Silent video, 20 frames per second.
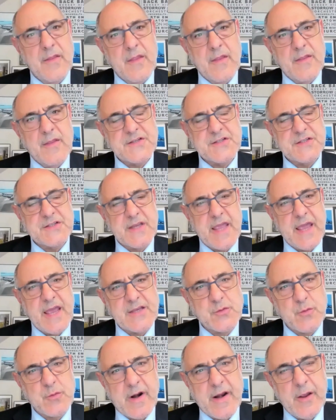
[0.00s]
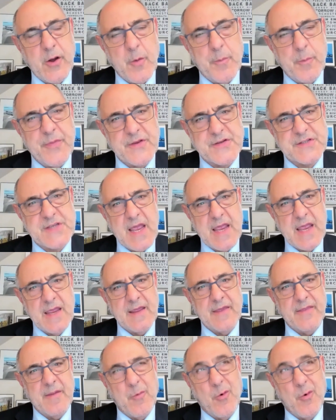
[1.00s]
This is a case where I hope the
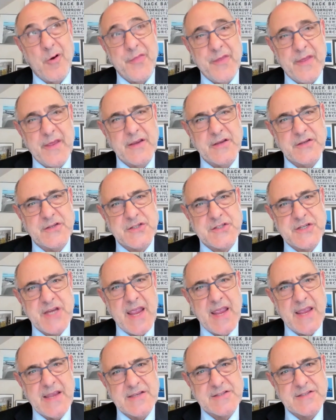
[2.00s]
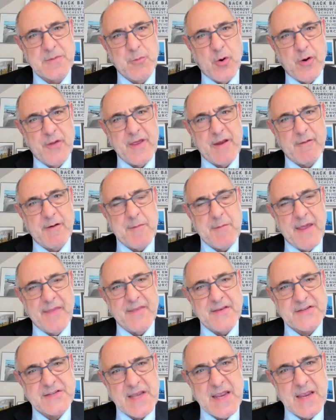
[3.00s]
saying, the more things change, the more they remain
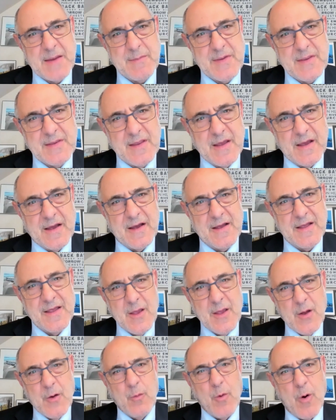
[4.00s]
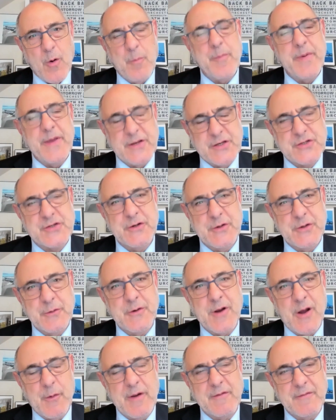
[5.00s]
the same, won't be true
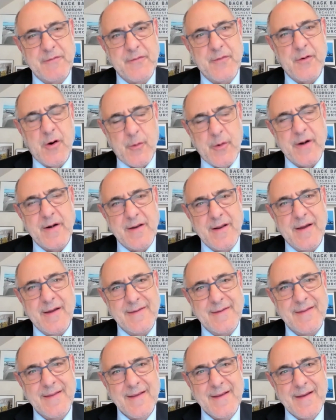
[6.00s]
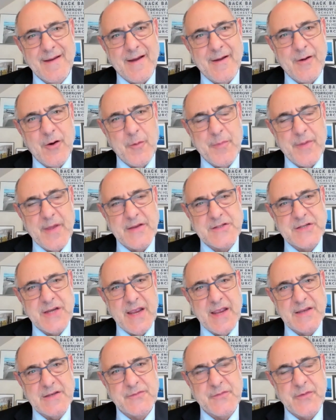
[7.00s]
going forward. I hope they
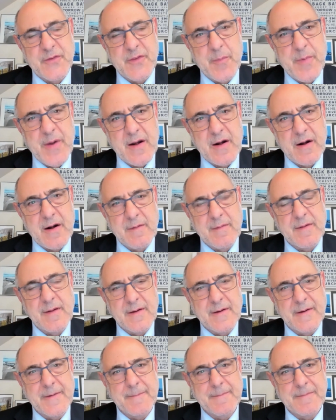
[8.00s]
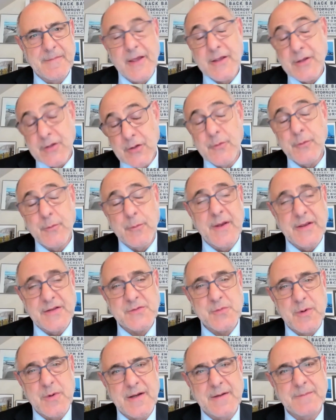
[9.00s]
change for the better, like you as
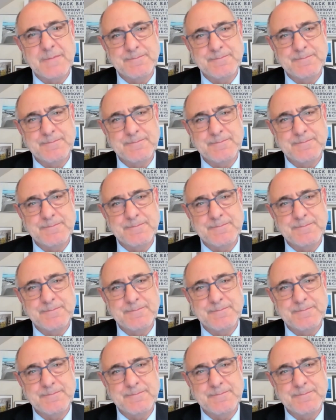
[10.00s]
well.